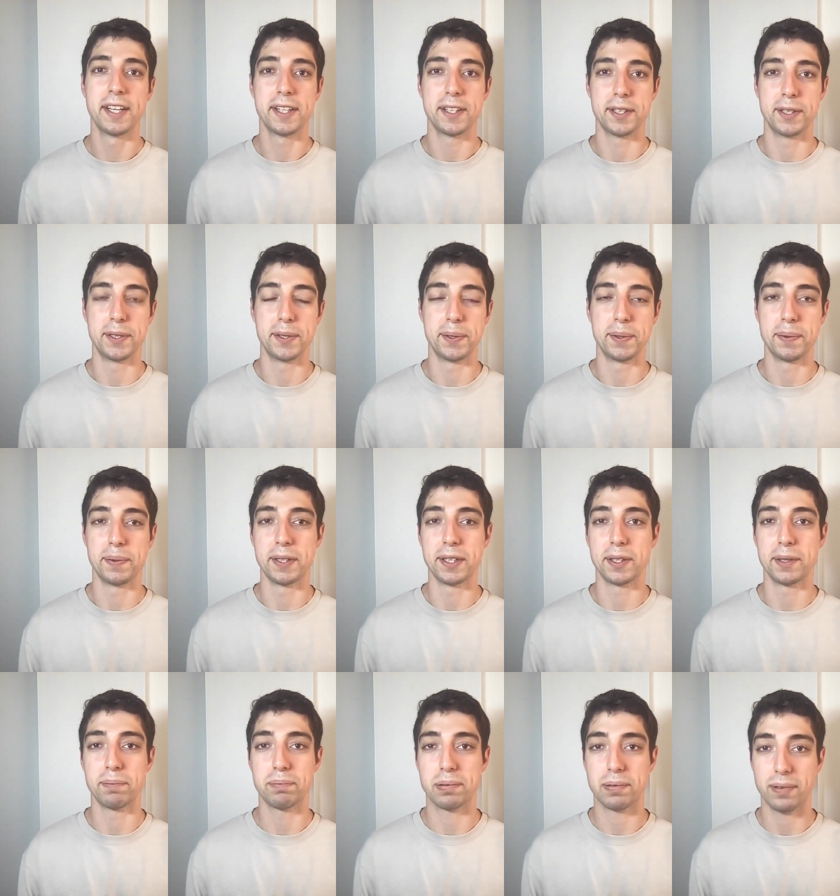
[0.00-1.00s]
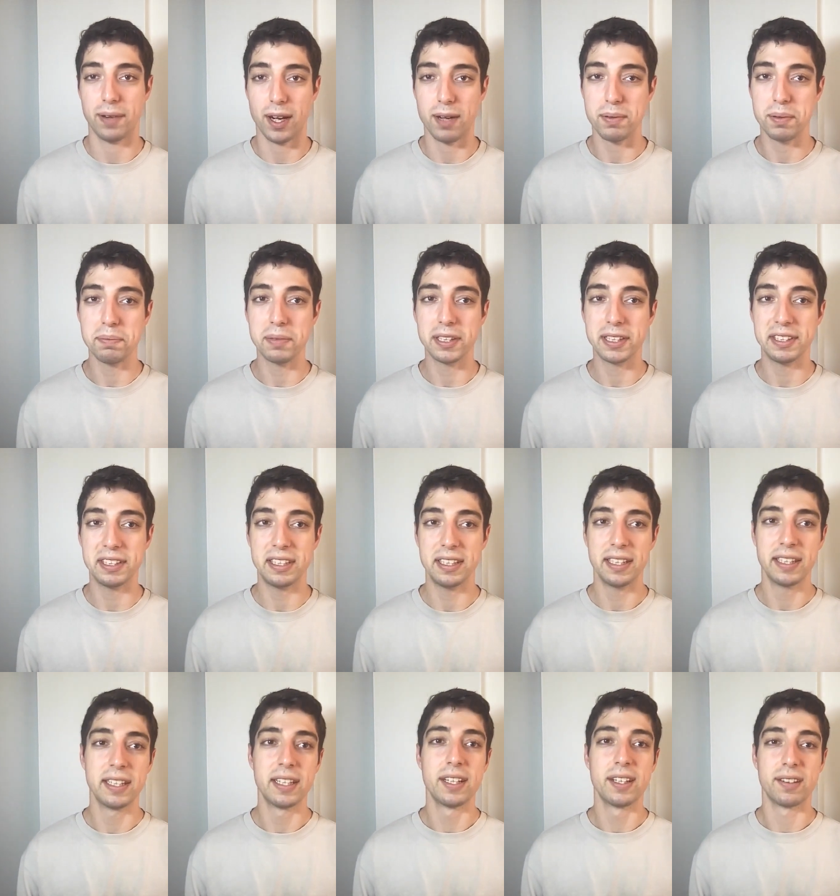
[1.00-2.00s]
you will
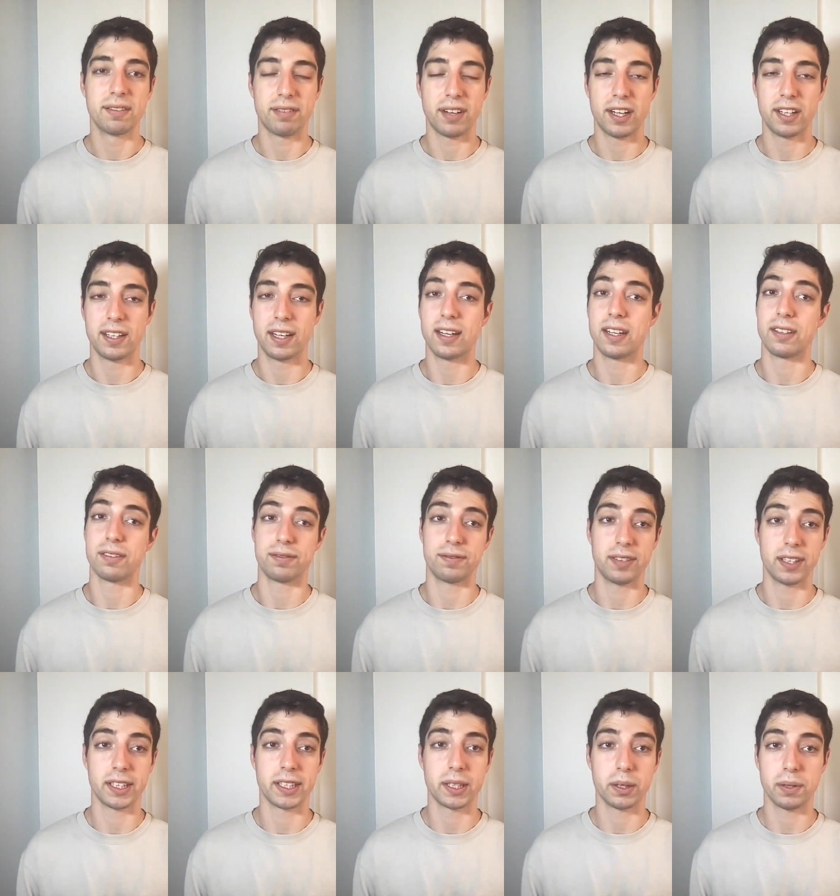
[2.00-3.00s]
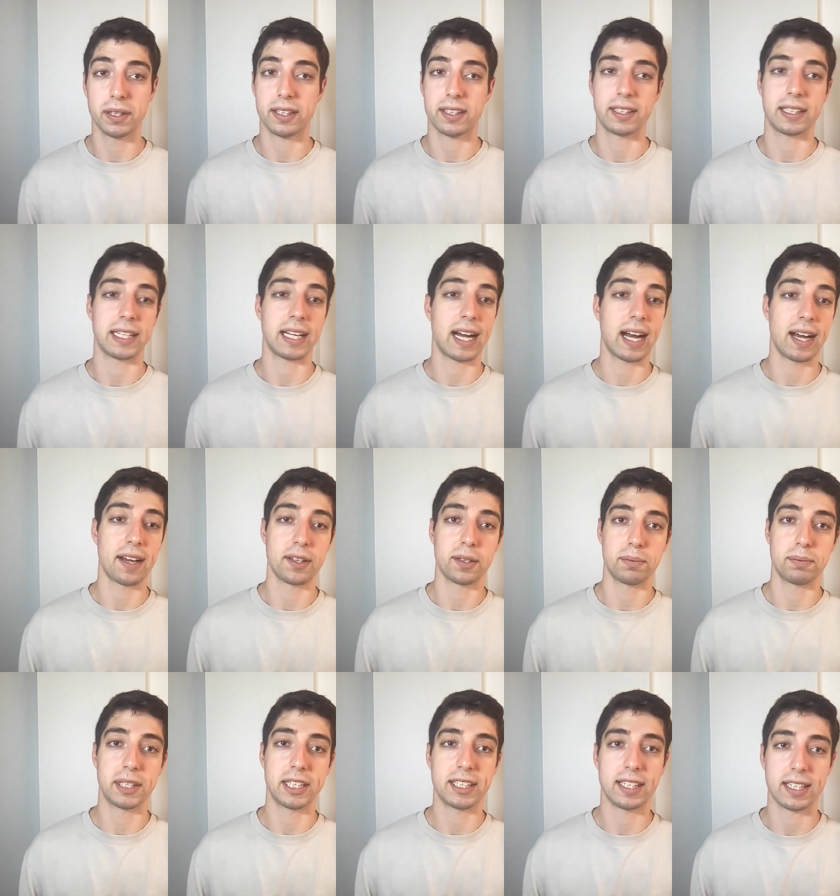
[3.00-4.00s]
probably fall off very quickly, either
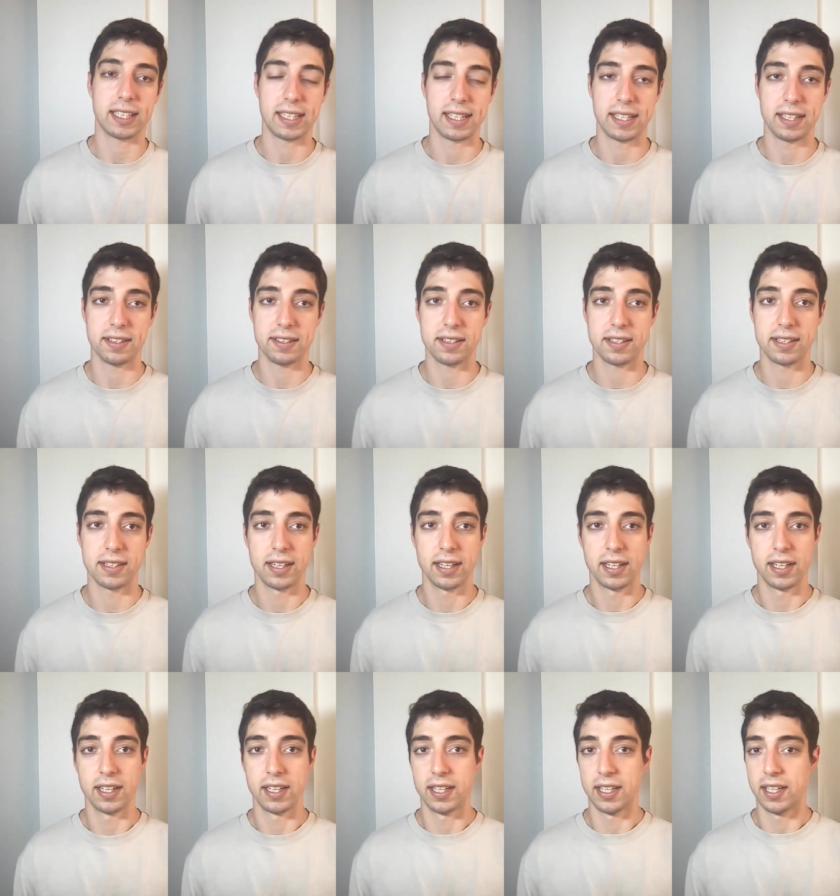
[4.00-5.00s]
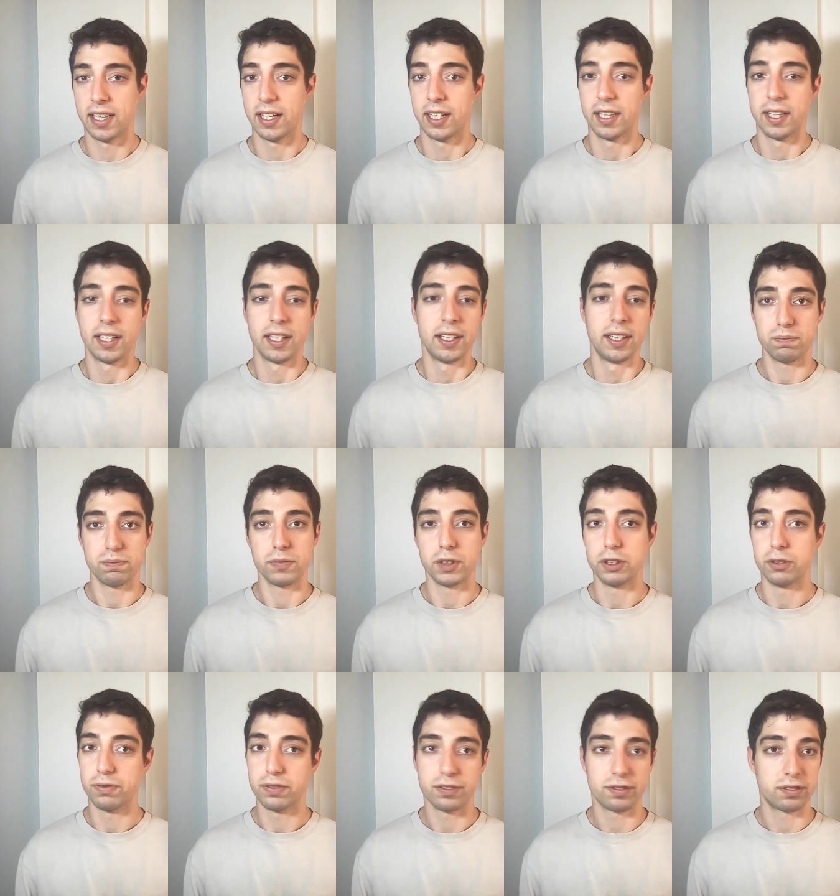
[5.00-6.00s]
because
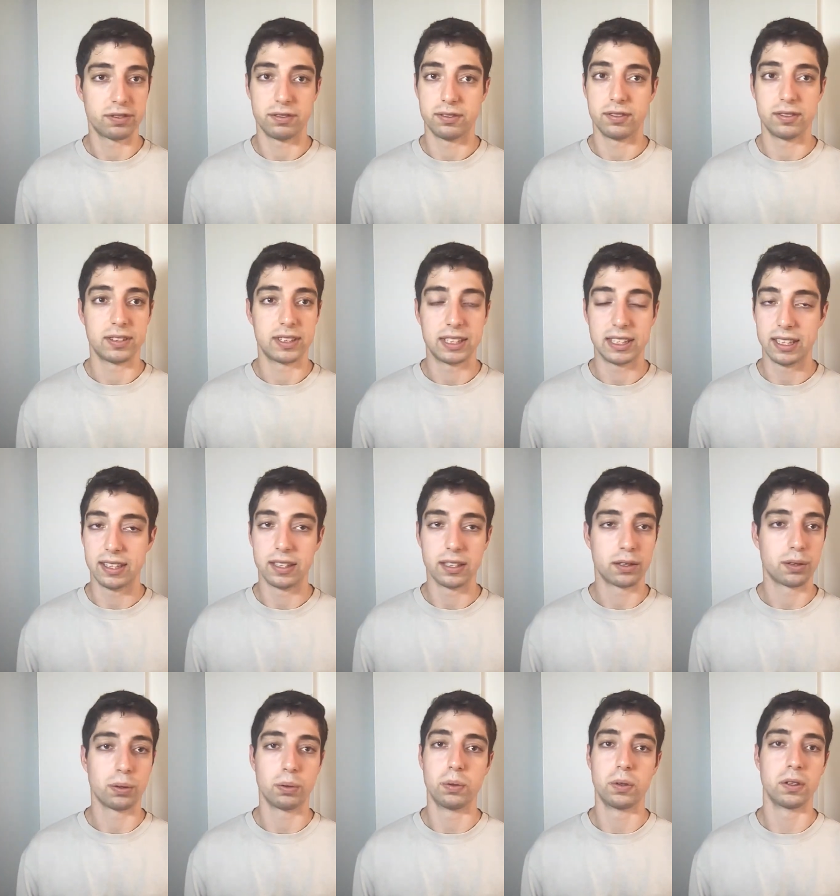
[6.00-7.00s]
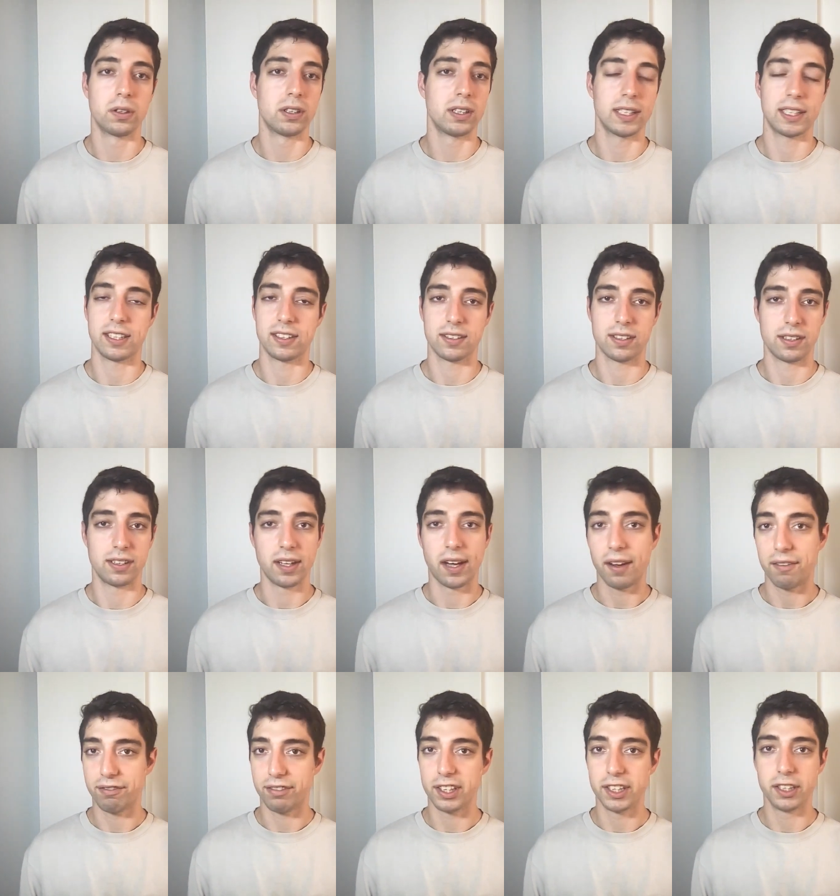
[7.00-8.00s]
you see the tool and it's
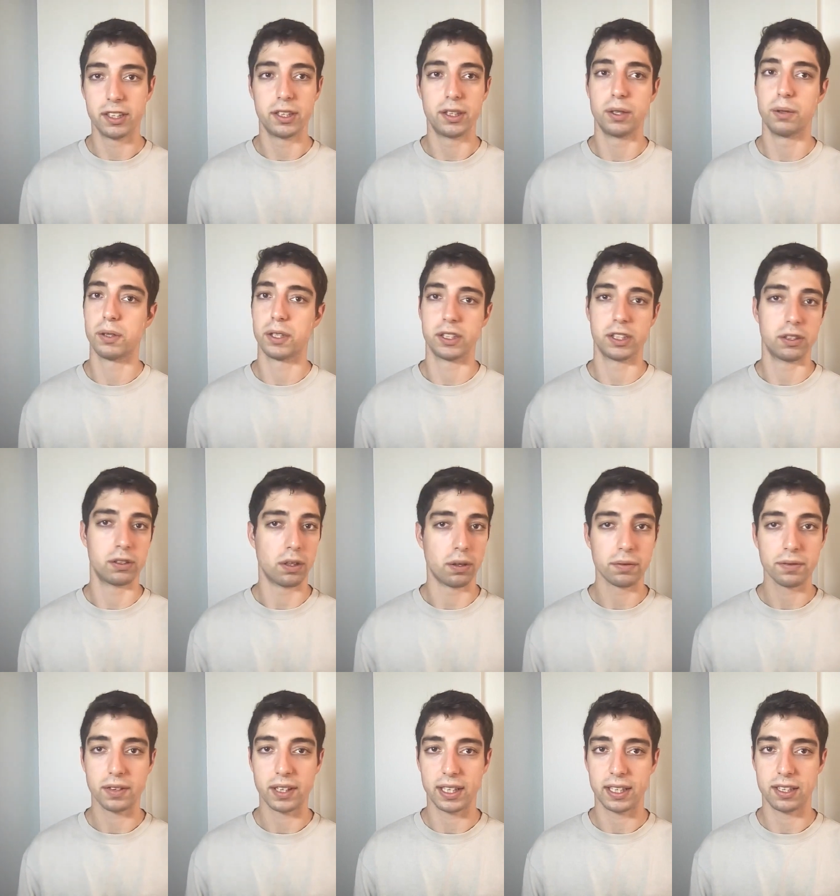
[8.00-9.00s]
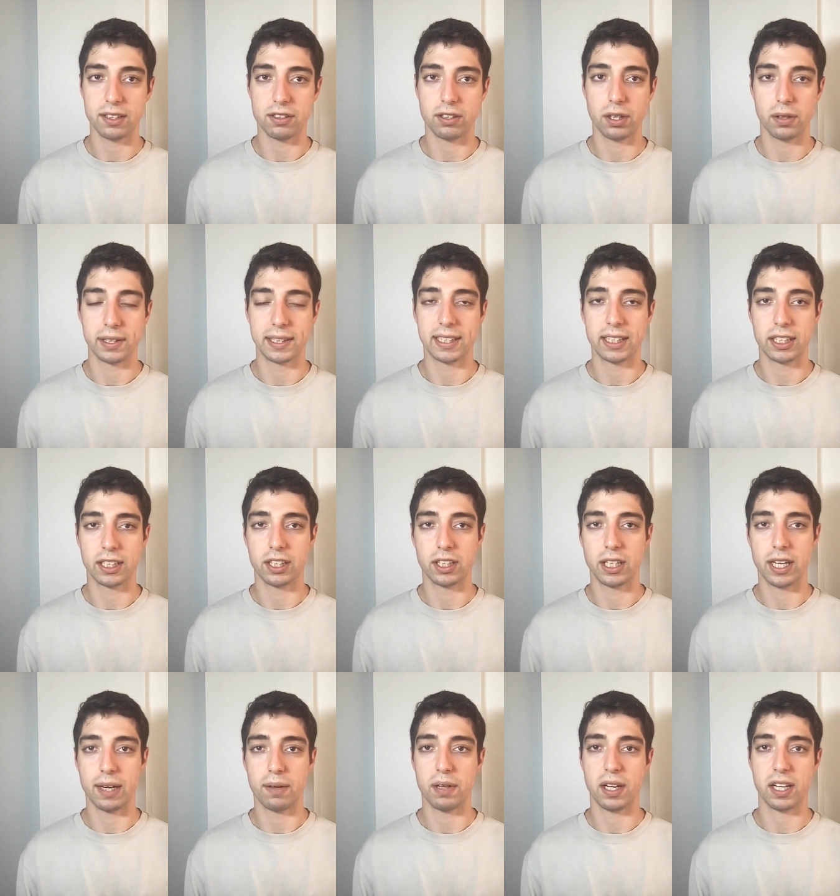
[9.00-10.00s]
not for you, or you don't think it's going in a good
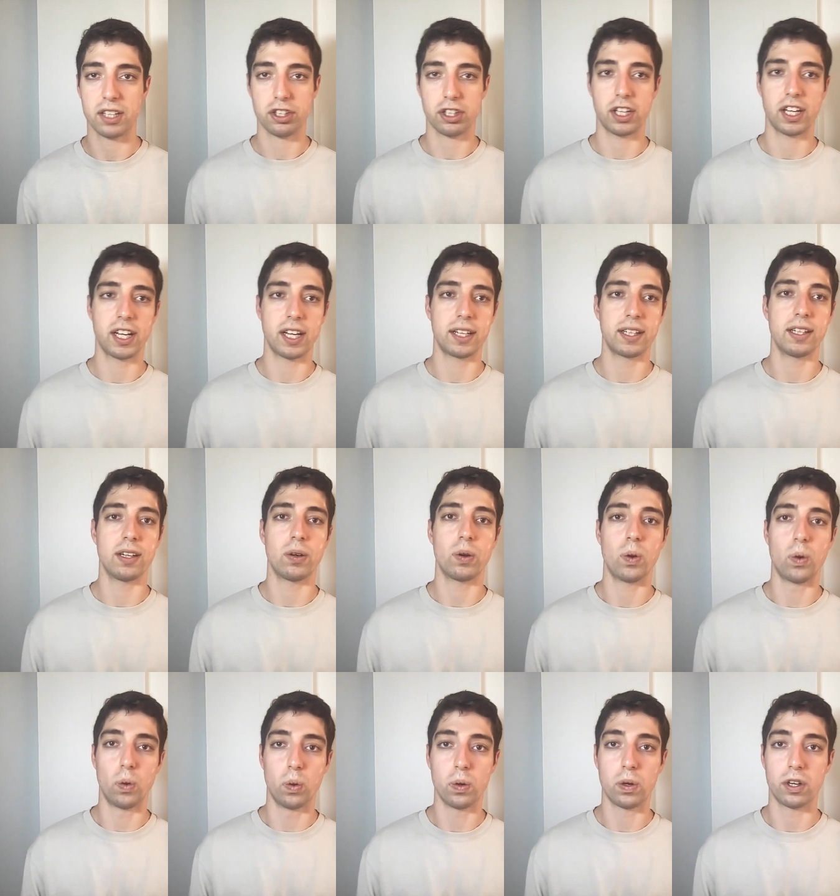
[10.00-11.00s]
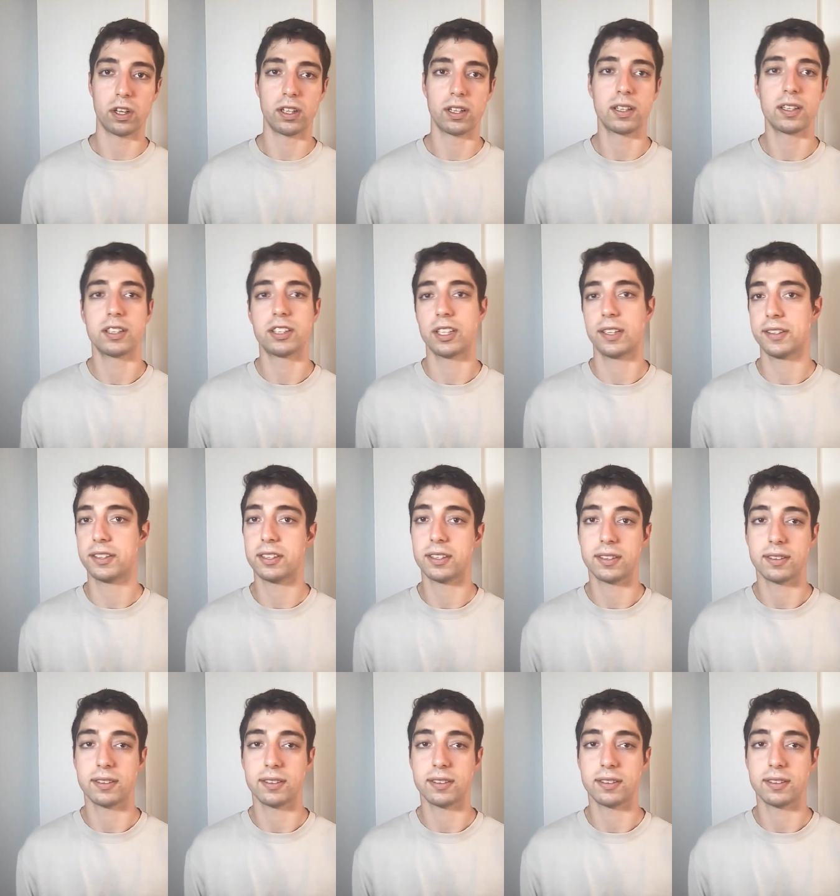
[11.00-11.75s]
direction, or just